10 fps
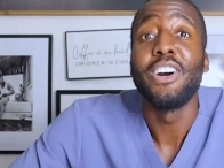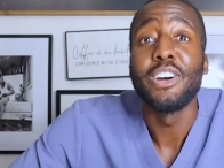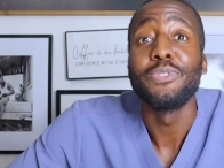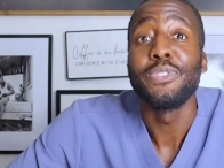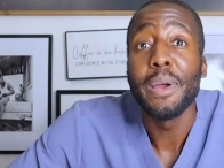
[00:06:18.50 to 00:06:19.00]

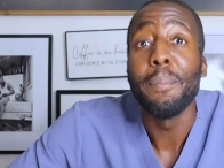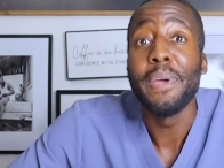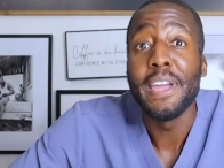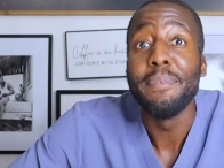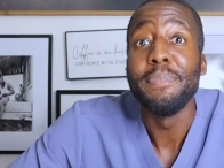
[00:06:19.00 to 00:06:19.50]
on rent
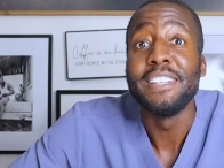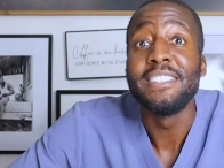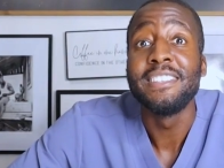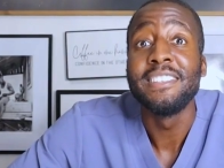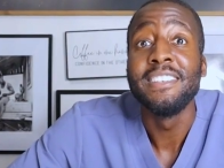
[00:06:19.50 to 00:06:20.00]

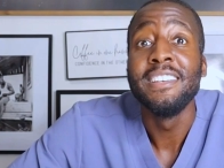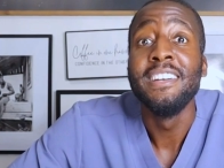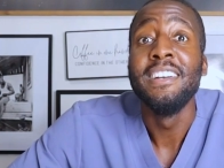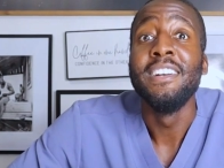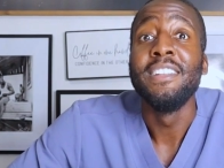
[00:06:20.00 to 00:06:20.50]
payments.
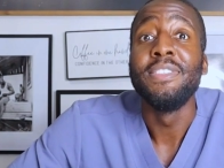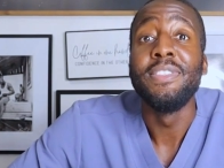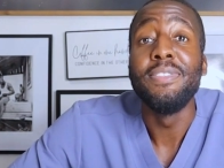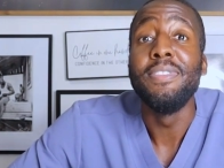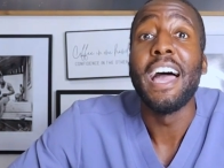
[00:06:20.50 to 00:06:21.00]

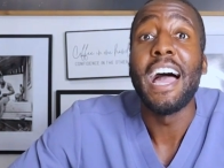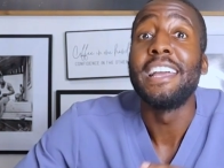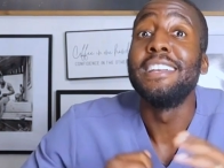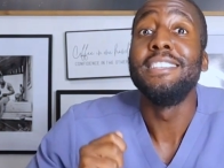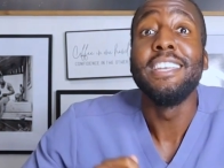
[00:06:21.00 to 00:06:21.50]
I
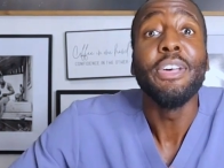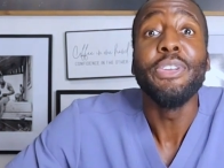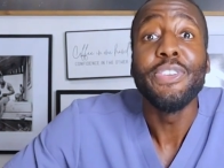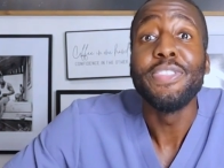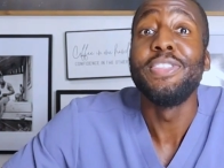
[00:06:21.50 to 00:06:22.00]
can tell
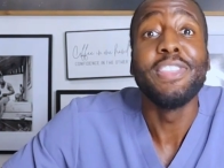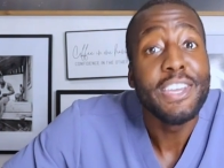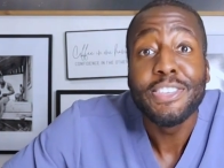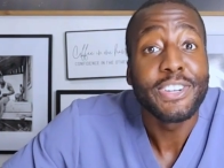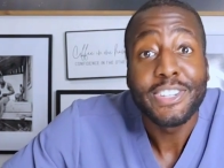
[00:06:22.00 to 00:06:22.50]
you,
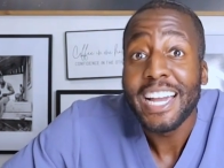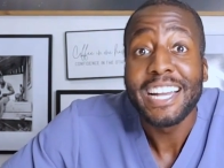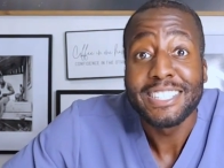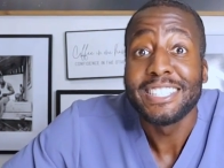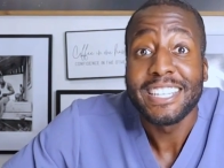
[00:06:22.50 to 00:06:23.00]
these are
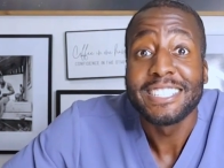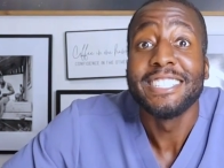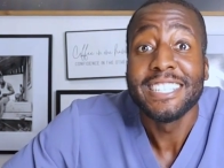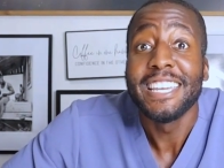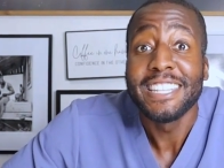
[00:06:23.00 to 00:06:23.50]
not
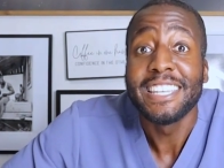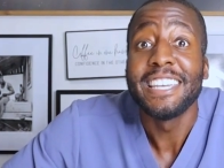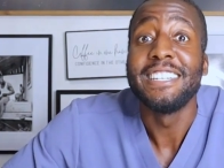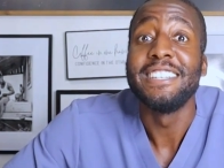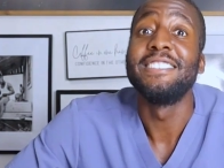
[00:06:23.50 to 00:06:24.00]
Section 8
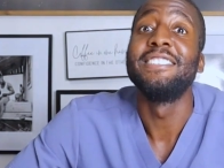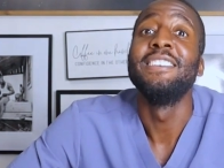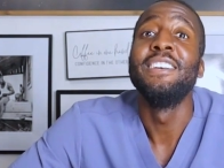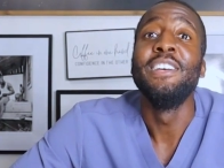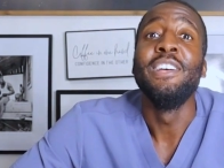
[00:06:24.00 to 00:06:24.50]
tenants.
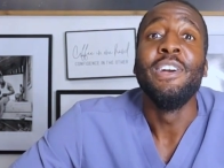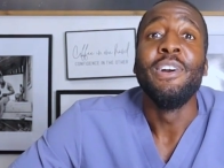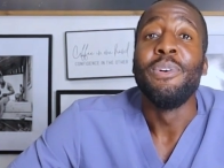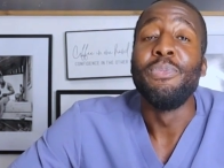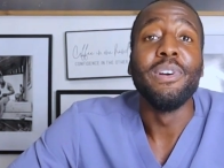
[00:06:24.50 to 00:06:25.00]

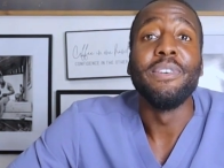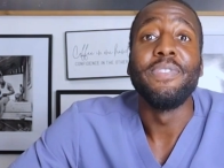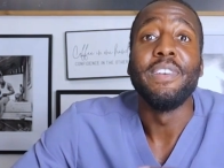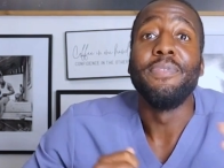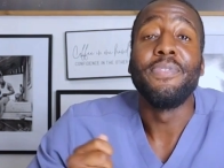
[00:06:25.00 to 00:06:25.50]

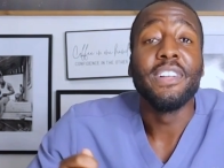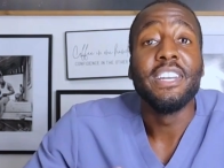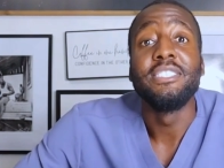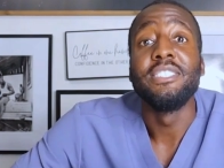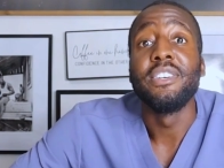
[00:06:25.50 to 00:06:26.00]
With
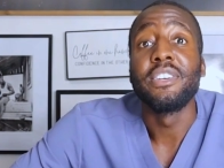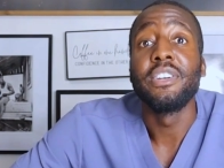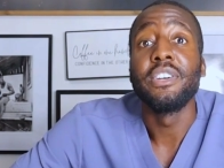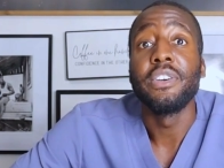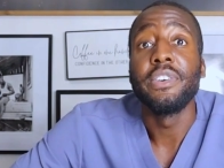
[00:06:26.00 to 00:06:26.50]
inflation
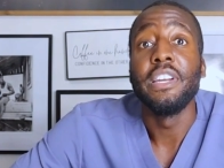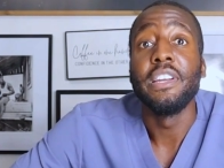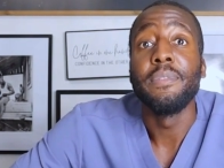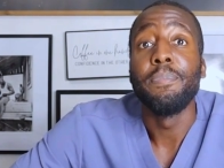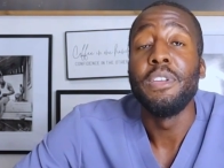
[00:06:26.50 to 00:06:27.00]

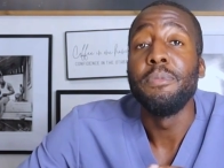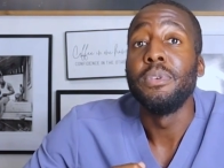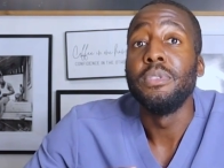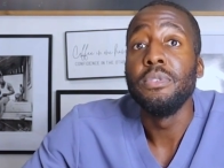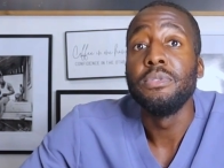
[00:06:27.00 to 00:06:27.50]
occurring,
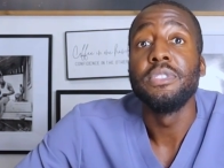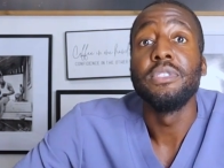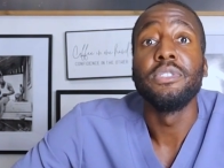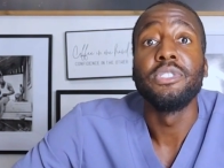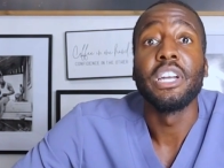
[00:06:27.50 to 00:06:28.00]
people losing
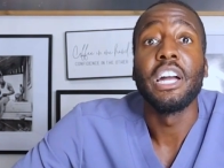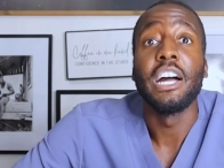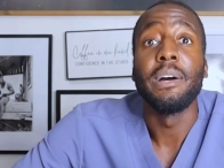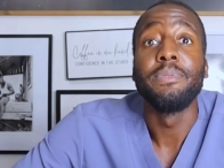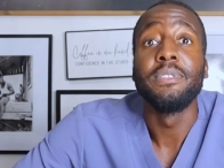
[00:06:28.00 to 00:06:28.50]
their
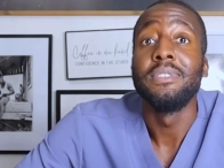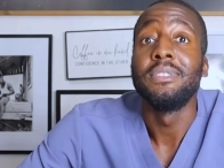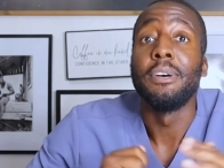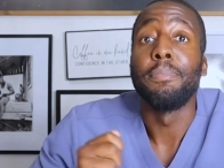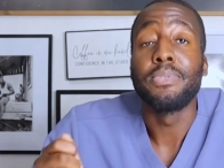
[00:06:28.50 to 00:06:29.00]
jobs,
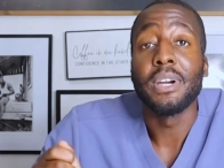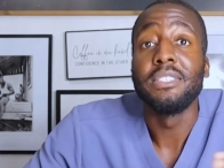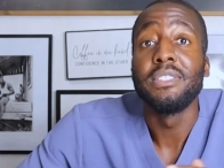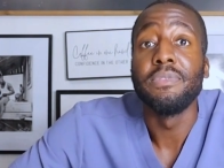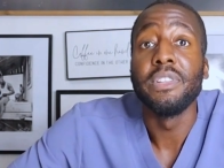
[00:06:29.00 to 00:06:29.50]
the
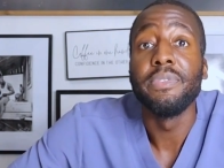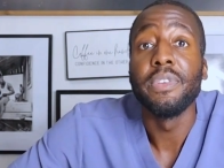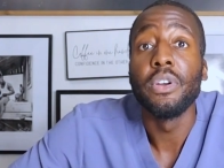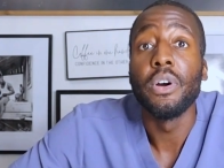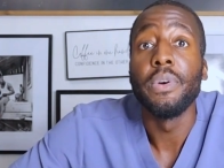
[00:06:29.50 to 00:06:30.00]
price of
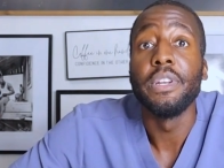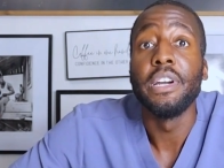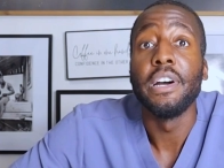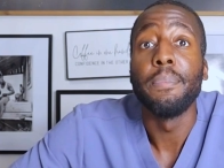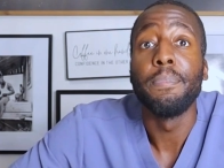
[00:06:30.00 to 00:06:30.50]
living going
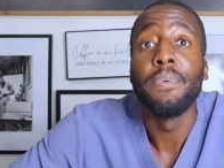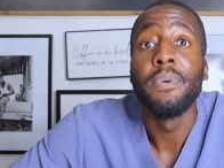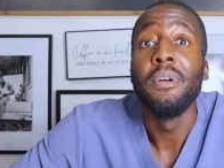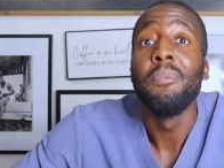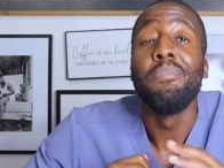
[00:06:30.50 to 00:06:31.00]
up,
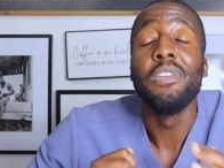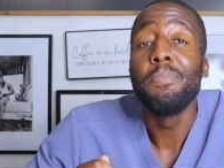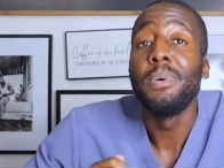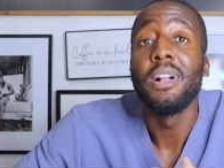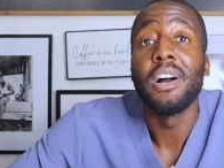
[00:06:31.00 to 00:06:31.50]

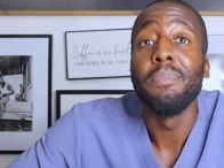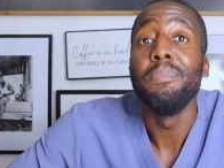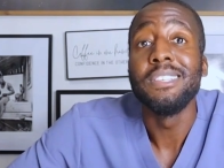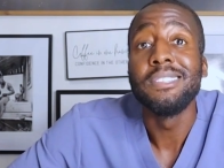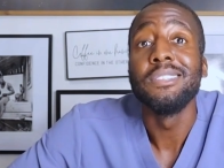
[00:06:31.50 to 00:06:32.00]
people are
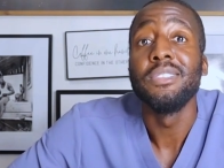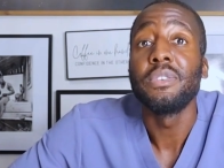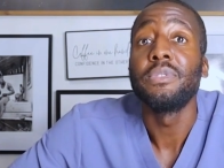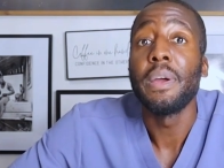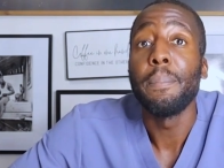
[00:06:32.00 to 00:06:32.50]
missing
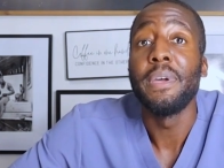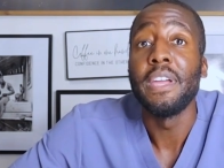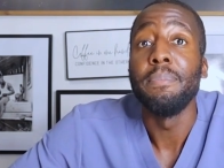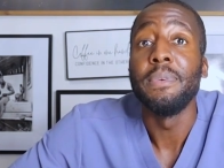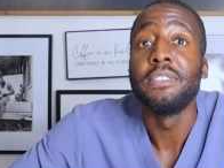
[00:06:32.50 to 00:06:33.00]
their rent
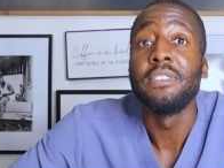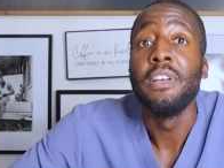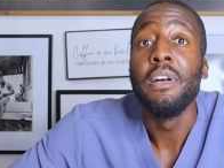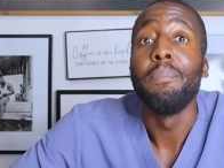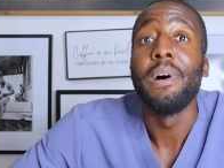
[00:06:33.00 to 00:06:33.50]
payments.
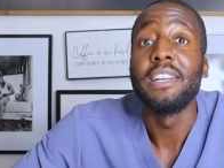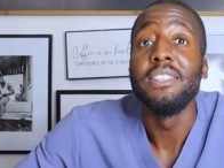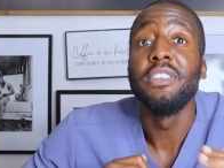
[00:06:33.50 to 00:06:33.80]
But I can